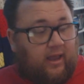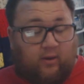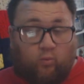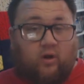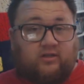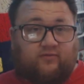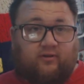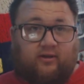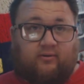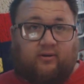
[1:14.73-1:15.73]
It was
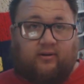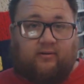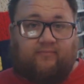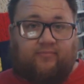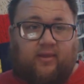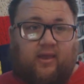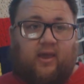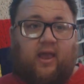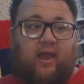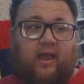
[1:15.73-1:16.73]
flickering.
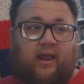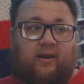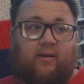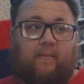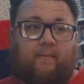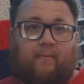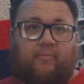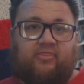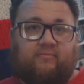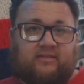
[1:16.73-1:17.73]
And
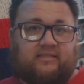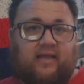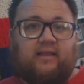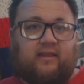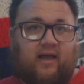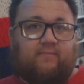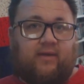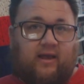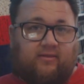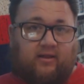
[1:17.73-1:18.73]
the mistake that I
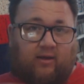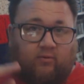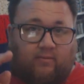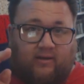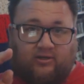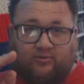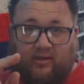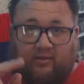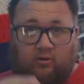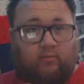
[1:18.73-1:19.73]
made that I want to make sure
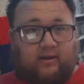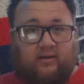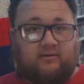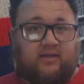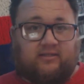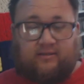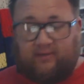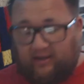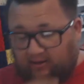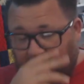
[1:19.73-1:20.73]
that nobody else has to
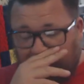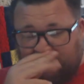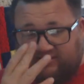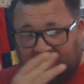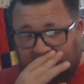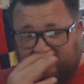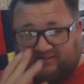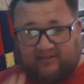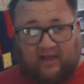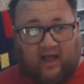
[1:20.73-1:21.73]
make
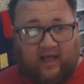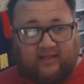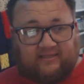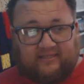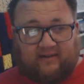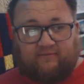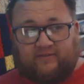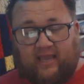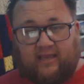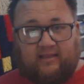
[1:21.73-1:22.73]
is instead of
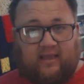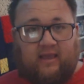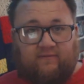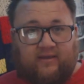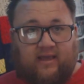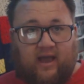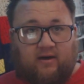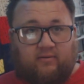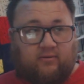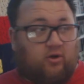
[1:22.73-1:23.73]
taking the AV
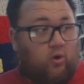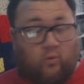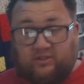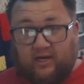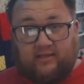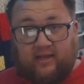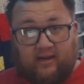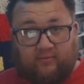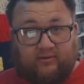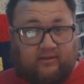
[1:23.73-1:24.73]
out, which I
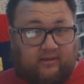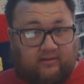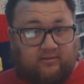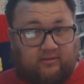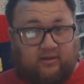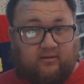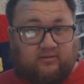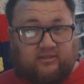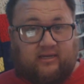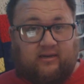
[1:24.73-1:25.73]
did and
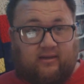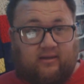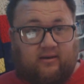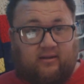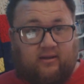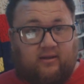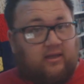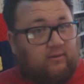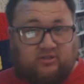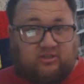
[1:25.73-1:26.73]
seated it,
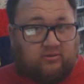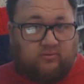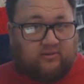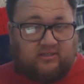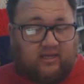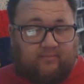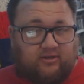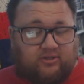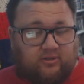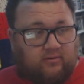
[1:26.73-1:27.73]
it was still doing the same
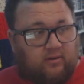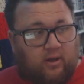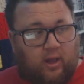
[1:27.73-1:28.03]
issue.